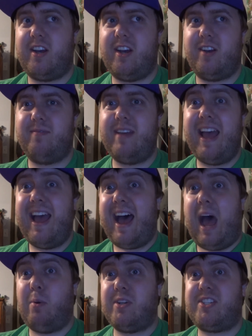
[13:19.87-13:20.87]
um,
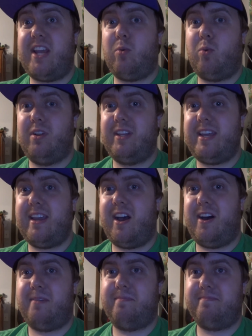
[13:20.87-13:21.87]
I would say, really,
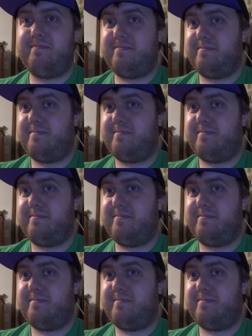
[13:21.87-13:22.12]
um,